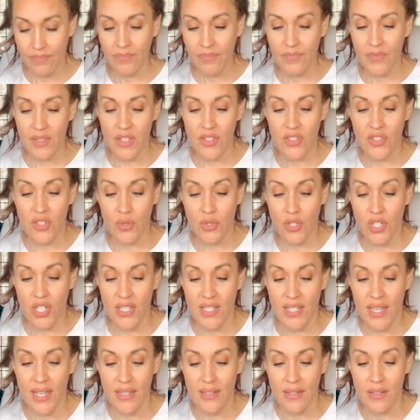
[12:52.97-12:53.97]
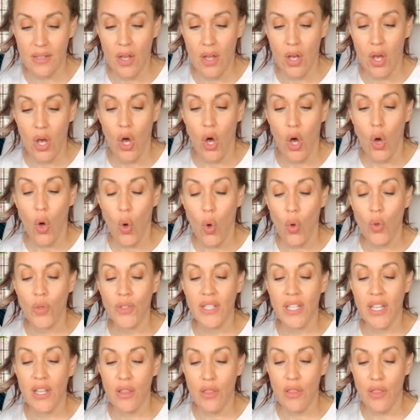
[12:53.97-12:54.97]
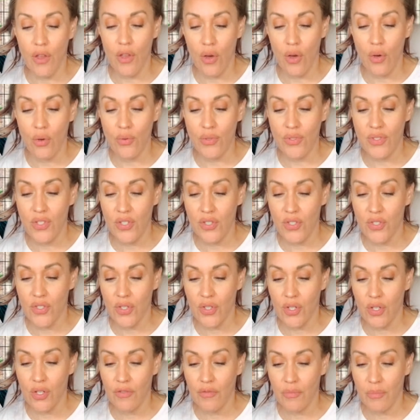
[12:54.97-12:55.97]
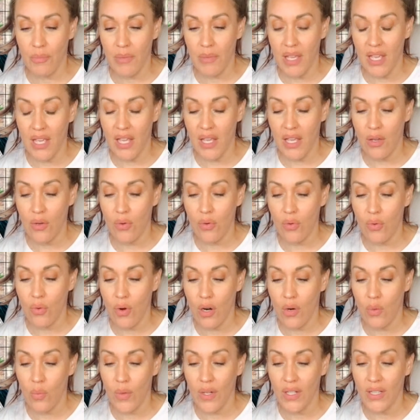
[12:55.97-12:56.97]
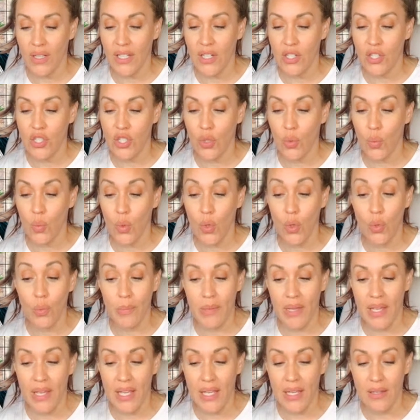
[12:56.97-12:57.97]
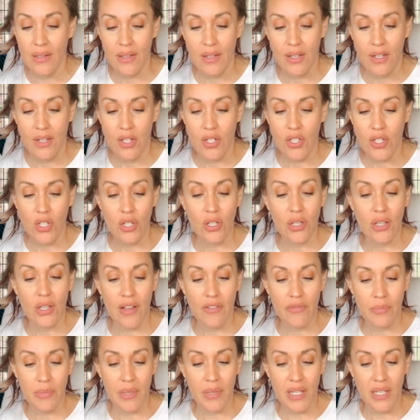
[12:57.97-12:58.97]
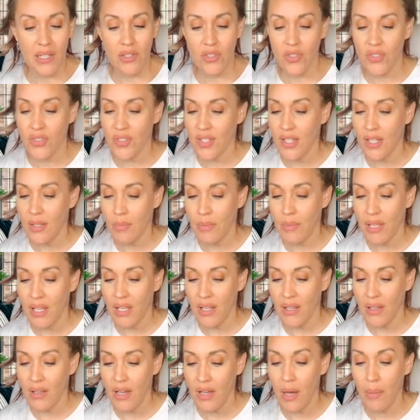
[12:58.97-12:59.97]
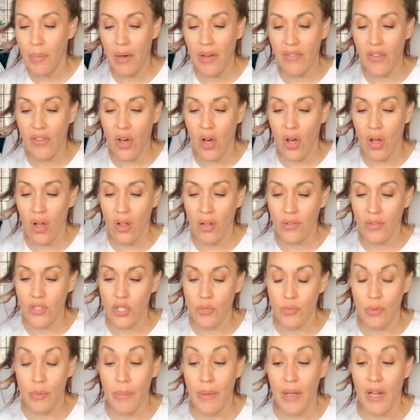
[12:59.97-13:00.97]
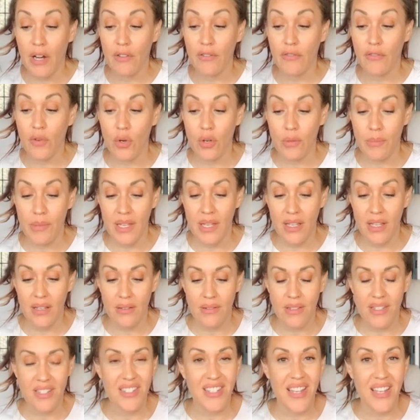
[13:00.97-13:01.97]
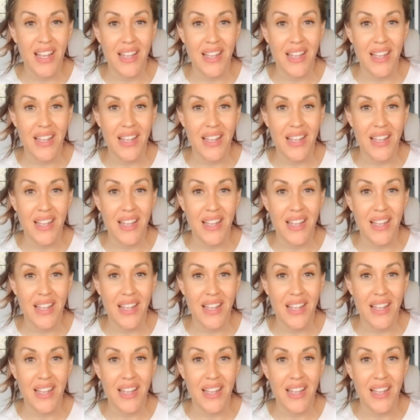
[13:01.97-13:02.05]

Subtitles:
So she says, only those deserve me who are willing to woo me, to love me, to seek me, above all, to prepare for me, says